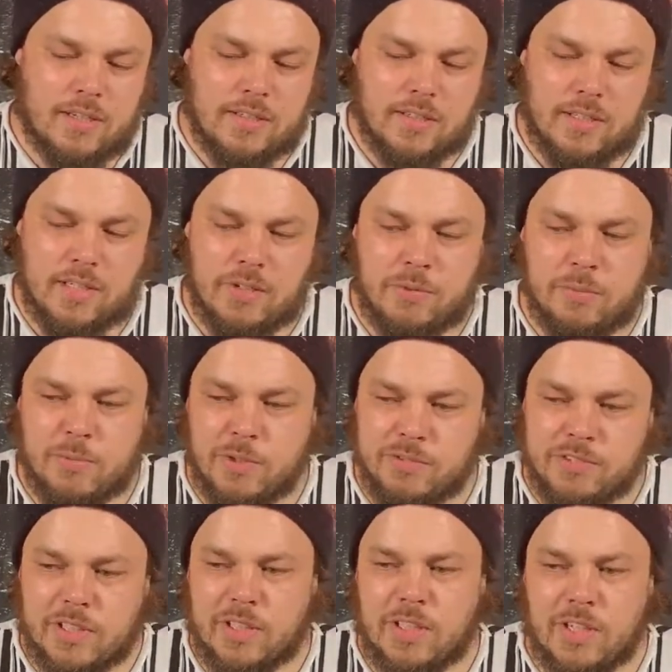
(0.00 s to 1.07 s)

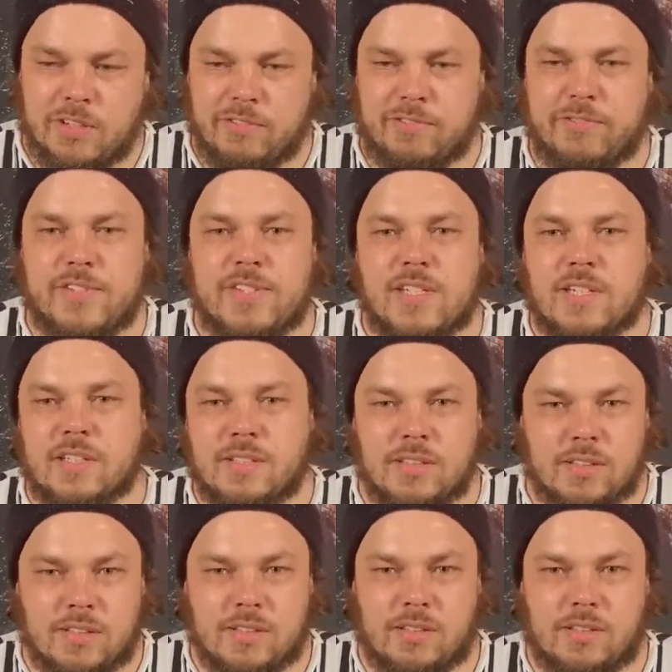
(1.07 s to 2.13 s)
removed a lot of
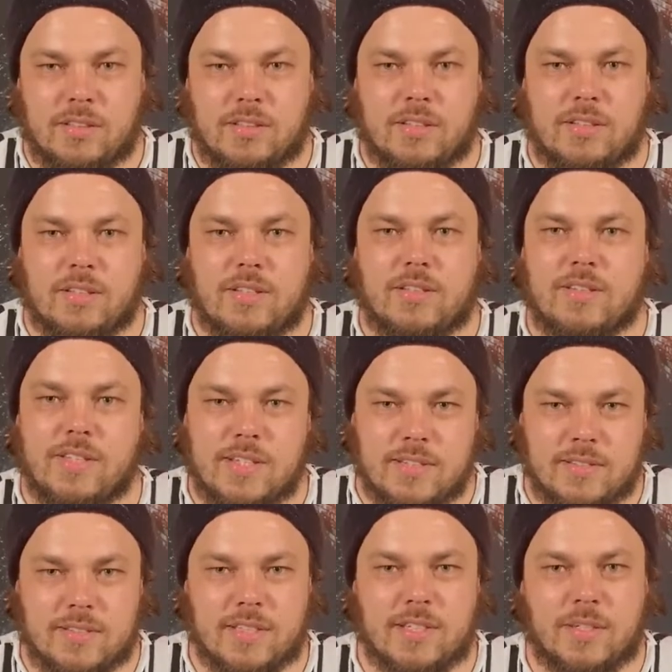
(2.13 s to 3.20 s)
physical
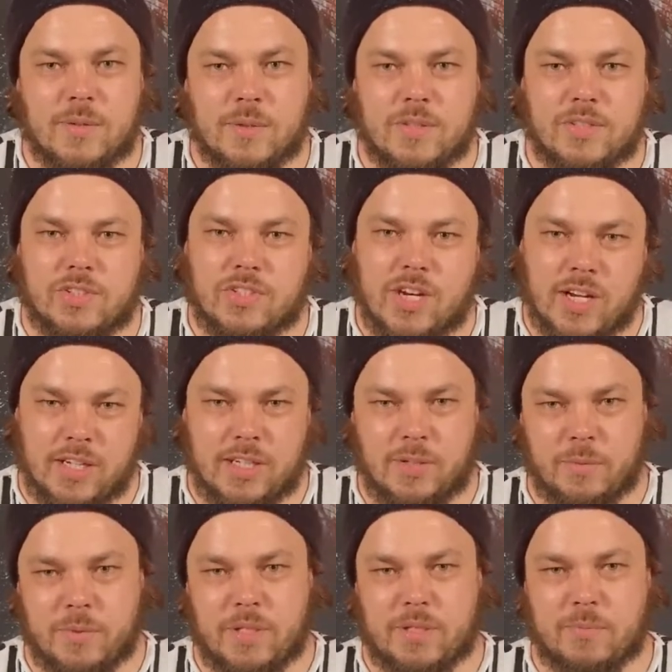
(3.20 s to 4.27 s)
things that I was struggling
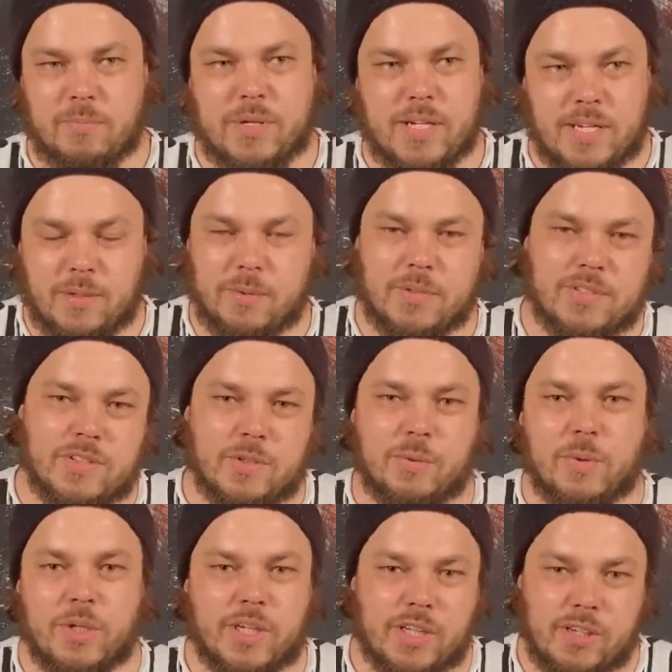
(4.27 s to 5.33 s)
with, but he was still
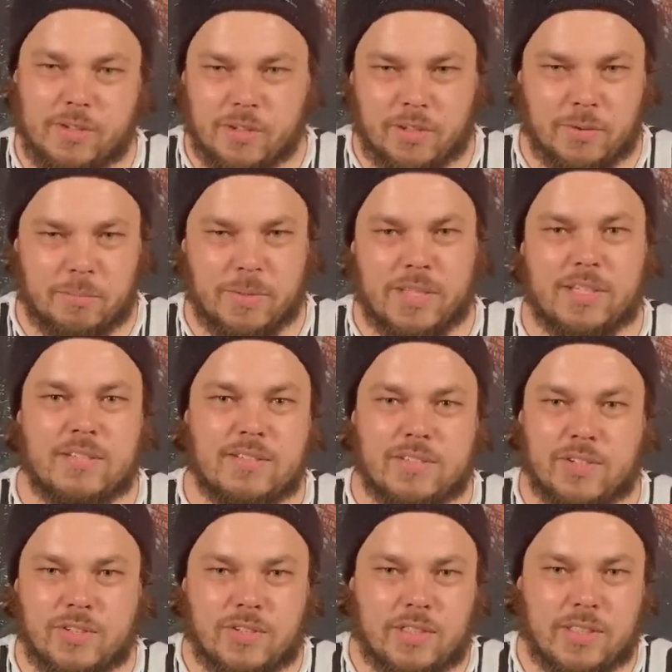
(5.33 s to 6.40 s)
working on me
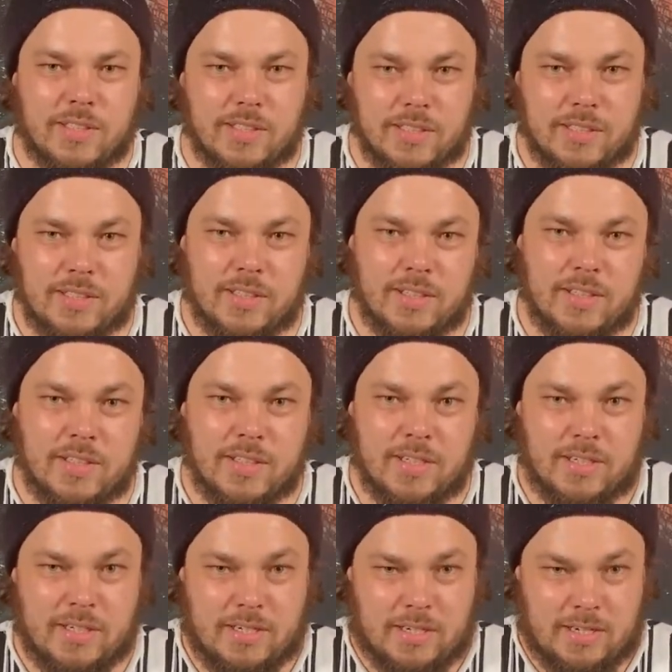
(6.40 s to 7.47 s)
internally.
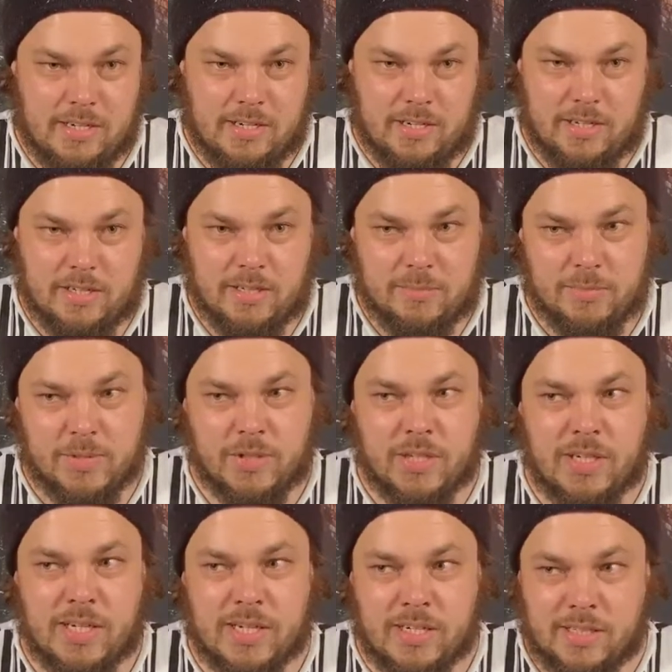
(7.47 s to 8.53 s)
So
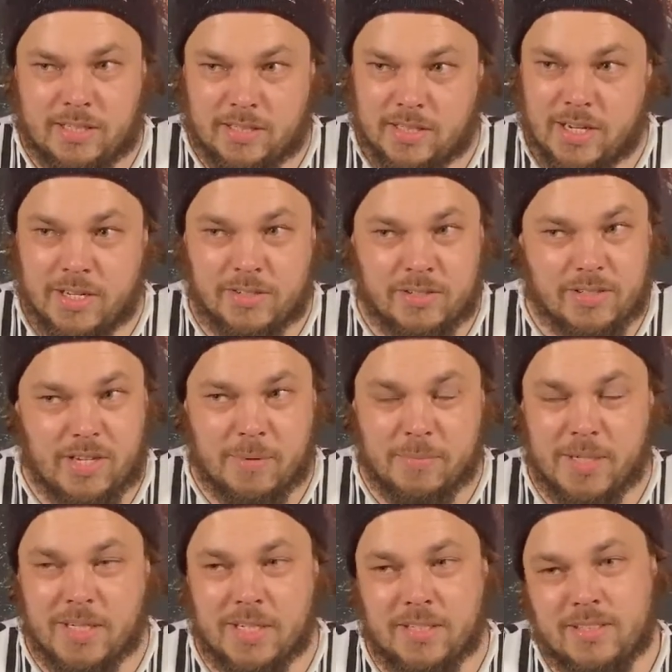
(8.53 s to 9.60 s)
like, I
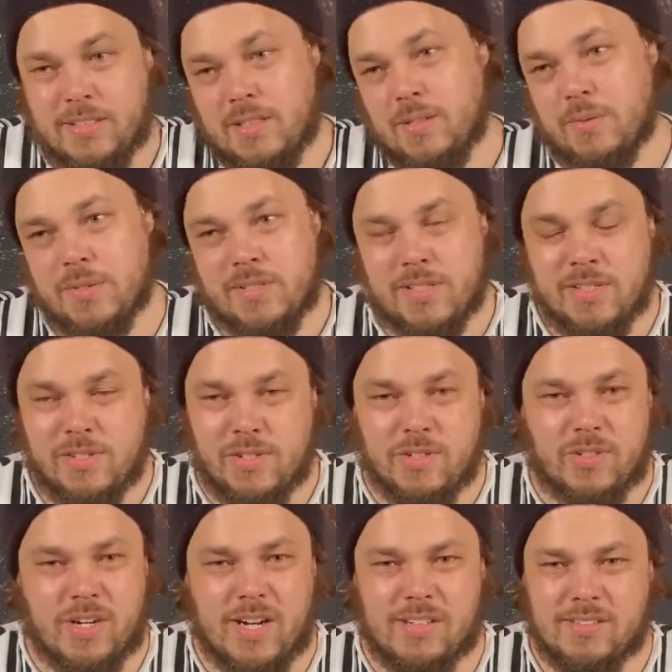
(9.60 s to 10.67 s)
was into
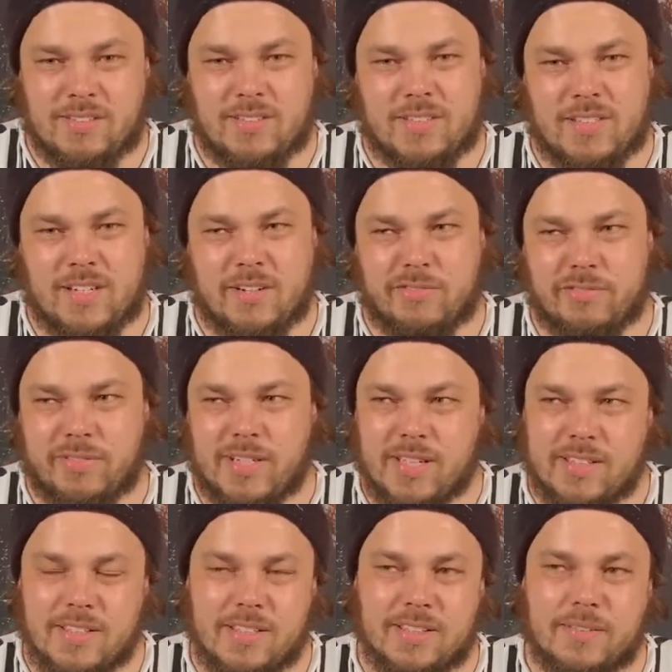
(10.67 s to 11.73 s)
drugs and stuff,
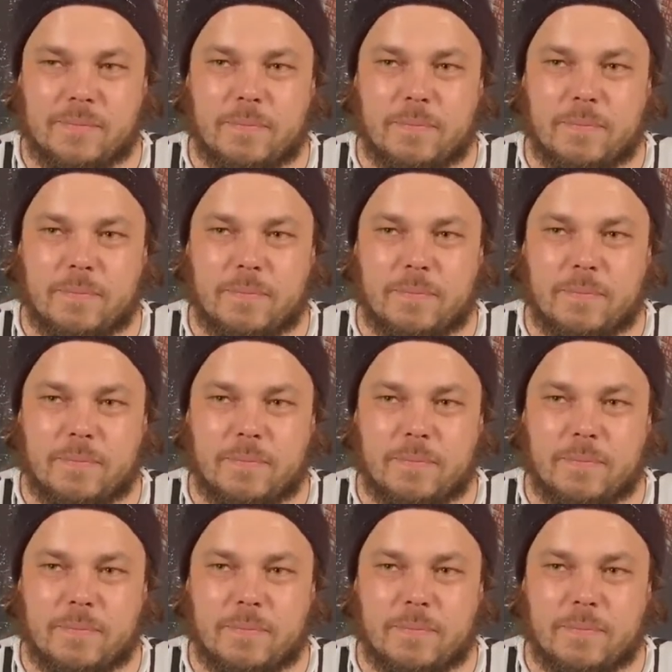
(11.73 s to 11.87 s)
nothing